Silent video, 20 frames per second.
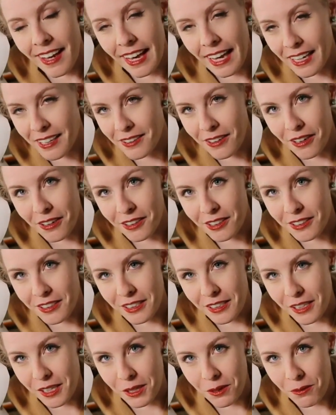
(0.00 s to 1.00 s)
$8
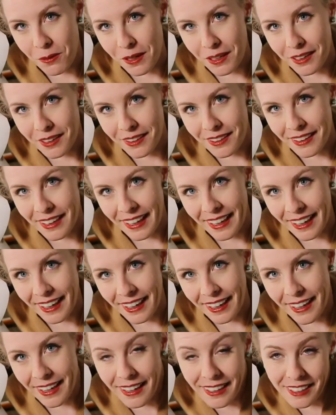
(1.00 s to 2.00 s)
at Goodwill,
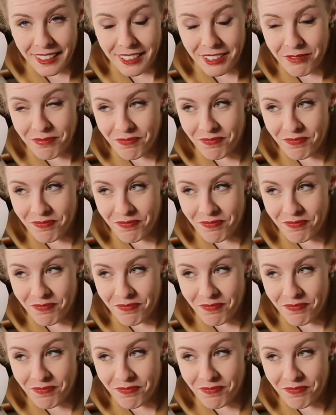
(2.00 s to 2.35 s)
and